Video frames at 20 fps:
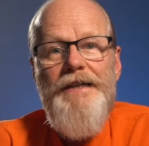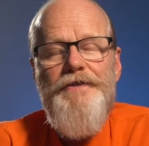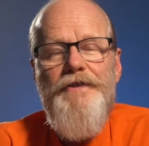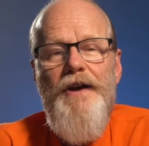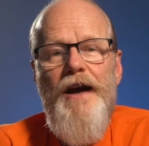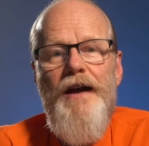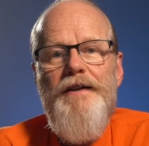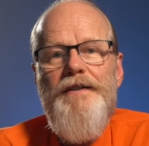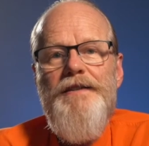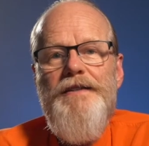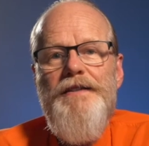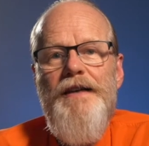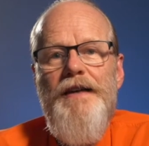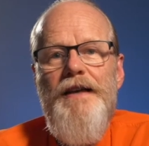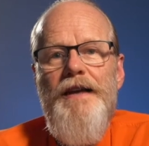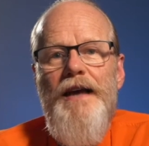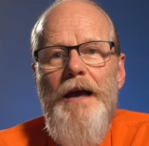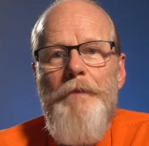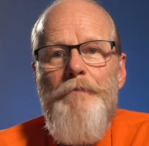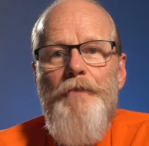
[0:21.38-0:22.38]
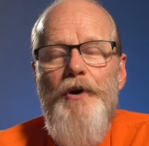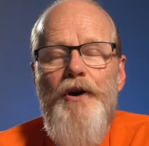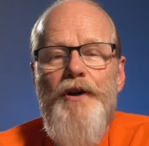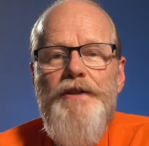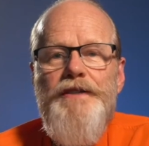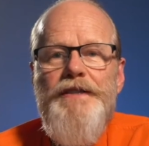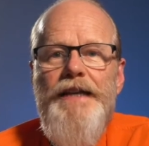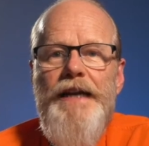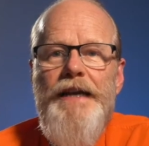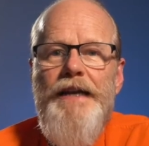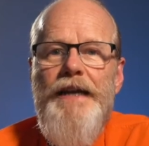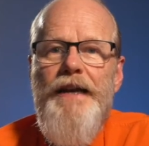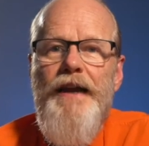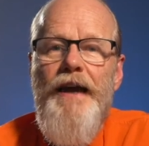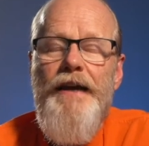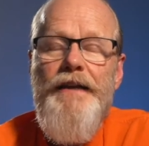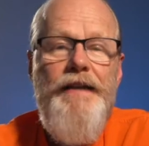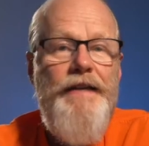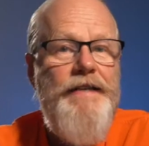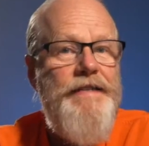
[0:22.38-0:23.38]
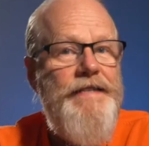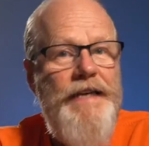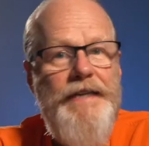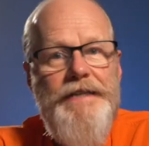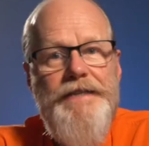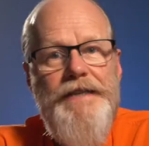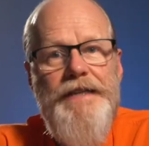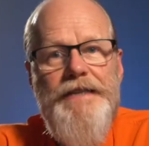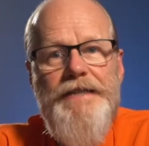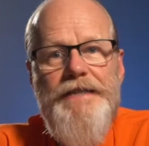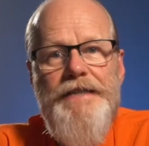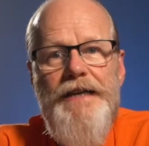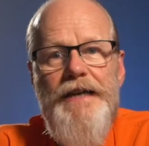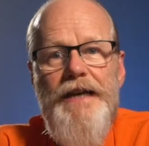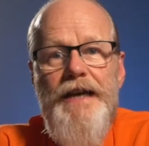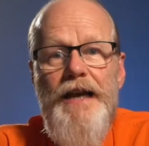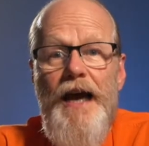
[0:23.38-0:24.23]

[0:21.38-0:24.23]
drugs emerged in the 1960s